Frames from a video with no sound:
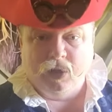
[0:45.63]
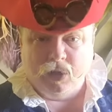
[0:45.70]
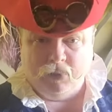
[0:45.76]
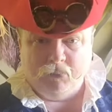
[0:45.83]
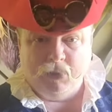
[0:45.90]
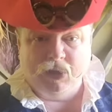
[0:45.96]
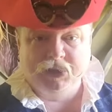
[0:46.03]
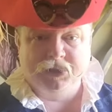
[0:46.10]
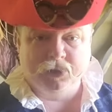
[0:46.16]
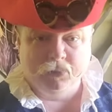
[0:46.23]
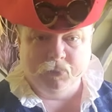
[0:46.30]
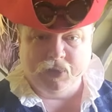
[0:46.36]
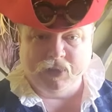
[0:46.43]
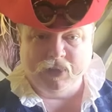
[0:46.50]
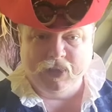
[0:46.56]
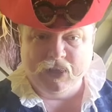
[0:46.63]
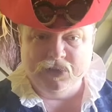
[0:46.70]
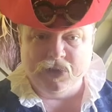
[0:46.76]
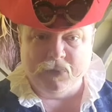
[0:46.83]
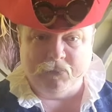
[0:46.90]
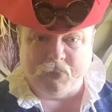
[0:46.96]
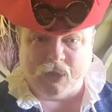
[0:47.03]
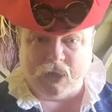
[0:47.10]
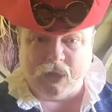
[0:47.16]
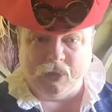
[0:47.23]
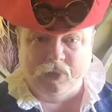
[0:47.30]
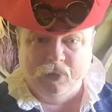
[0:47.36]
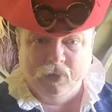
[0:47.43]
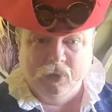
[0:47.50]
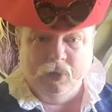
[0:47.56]
a mushroom and kidney
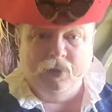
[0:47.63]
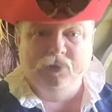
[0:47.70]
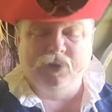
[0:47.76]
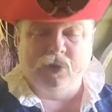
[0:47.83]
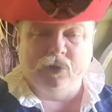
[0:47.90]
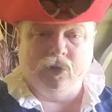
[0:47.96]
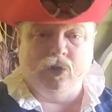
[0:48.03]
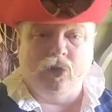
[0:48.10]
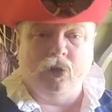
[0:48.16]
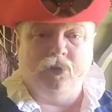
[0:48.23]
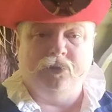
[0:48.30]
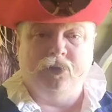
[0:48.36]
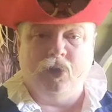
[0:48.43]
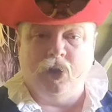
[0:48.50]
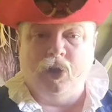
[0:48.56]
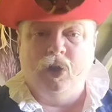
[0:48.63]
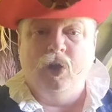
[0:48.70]
pie is going to cost you